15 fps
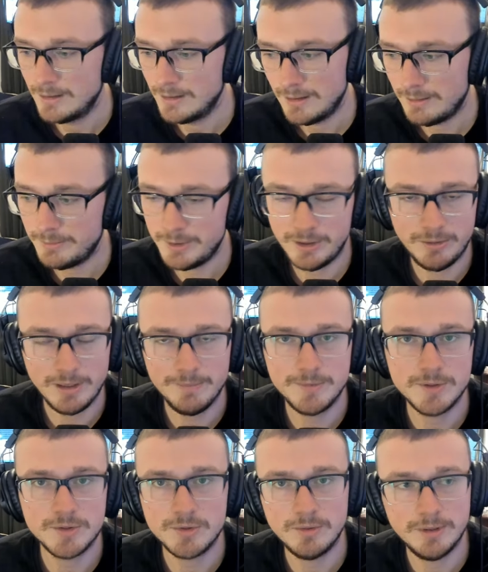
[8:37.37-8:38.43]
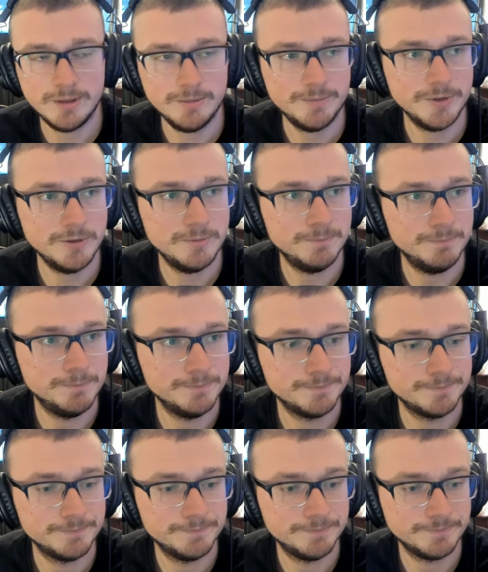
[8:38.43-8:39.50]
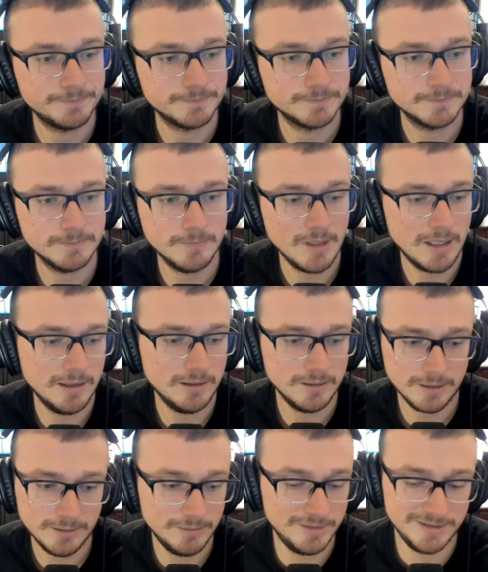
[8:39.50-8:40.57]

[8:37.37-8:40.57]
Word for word: I'm gonna wrap this one up, dude. I, I,